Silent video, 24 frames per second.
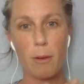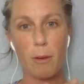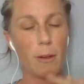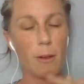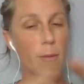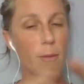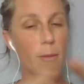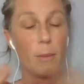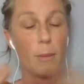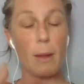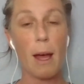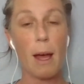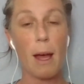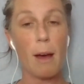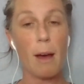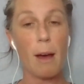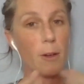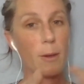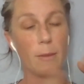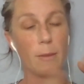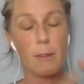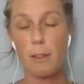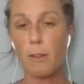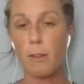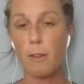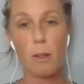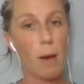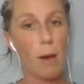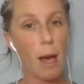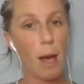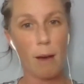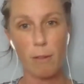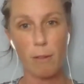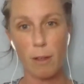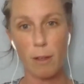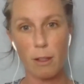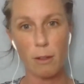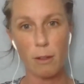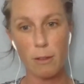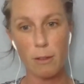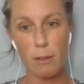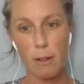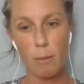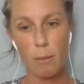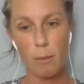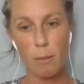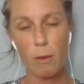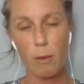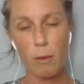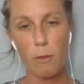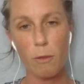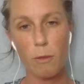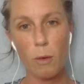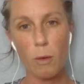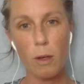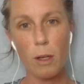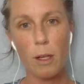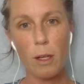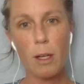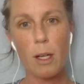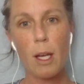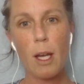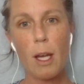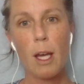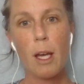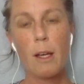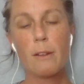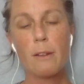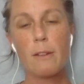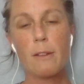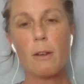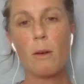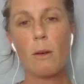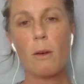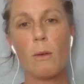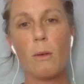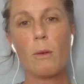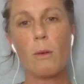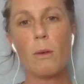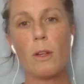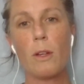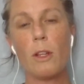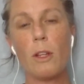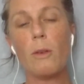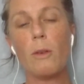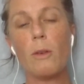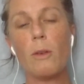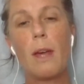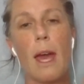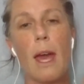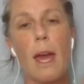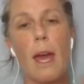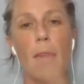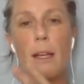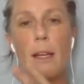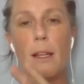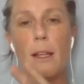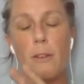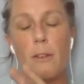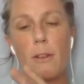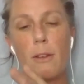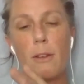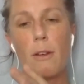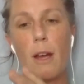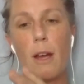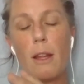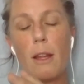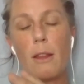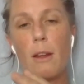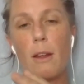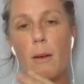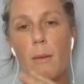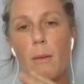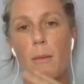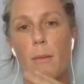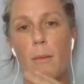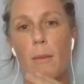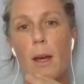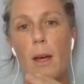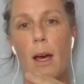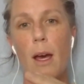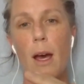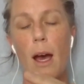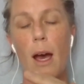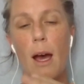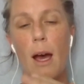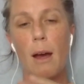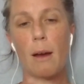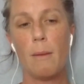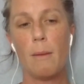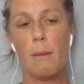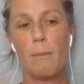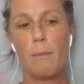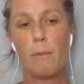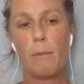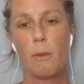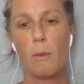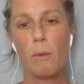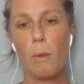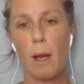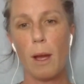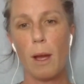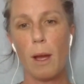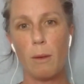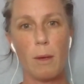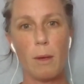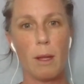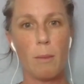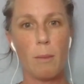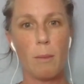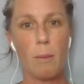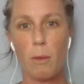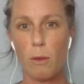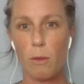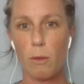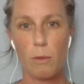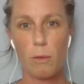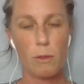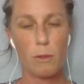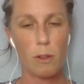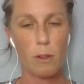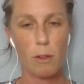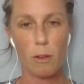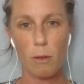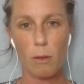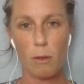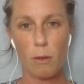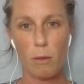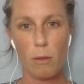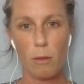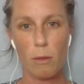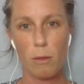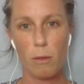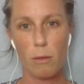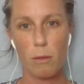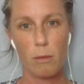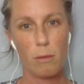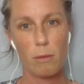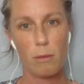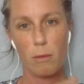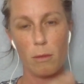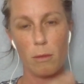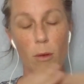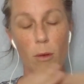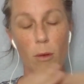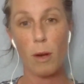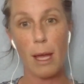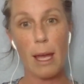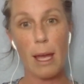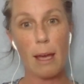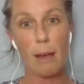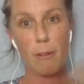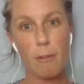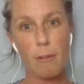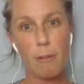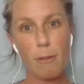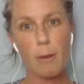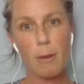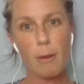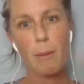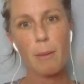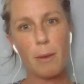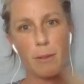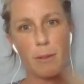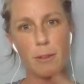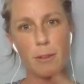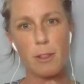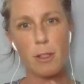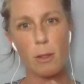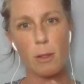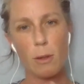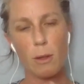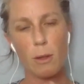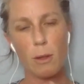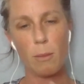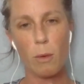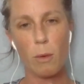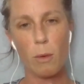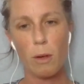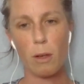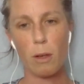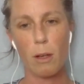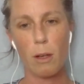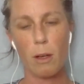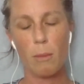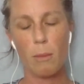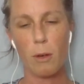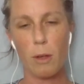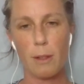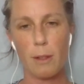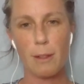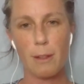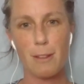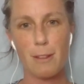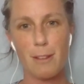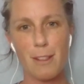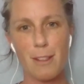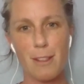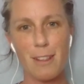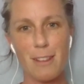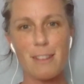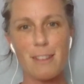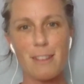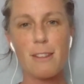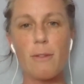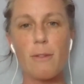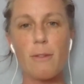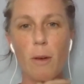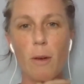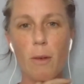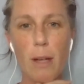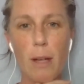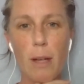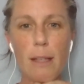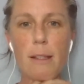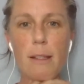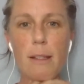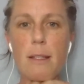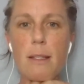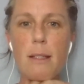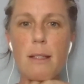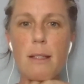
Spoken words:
platforms if you haven't used them before, so you can integrate them when we move to, or if we move to a more distance focus.